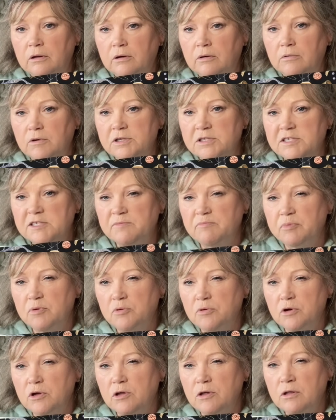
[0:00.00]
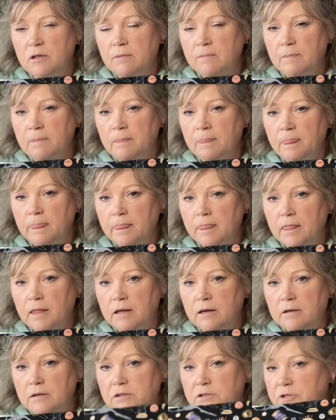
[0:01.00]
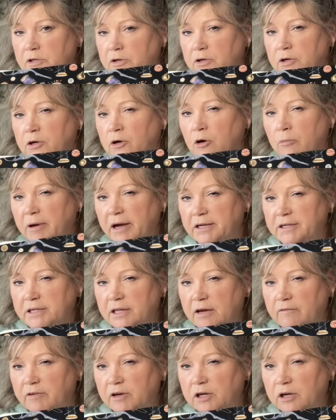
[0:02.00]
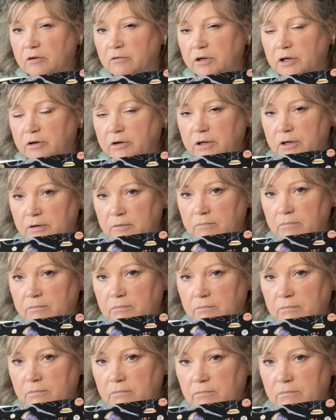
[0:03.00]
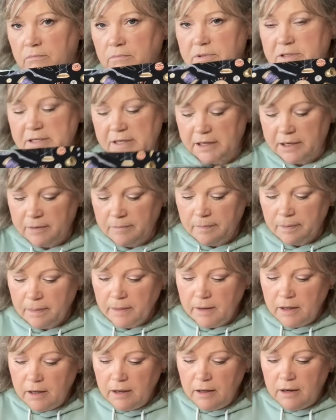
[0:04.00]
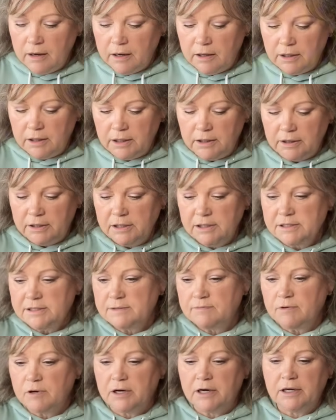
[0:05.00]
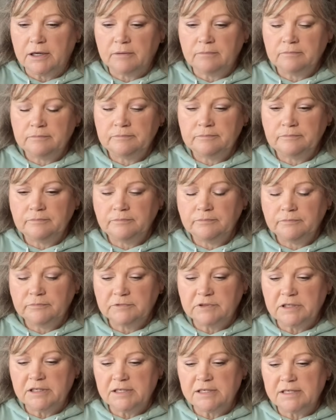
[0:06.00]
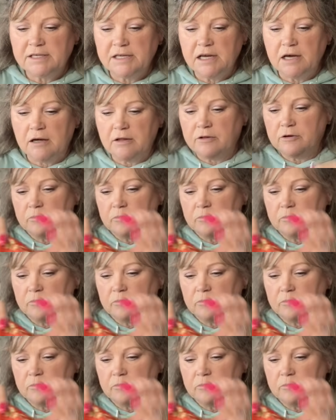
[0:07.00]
was spool, so you can go back to that video and you can see. And then this one is the other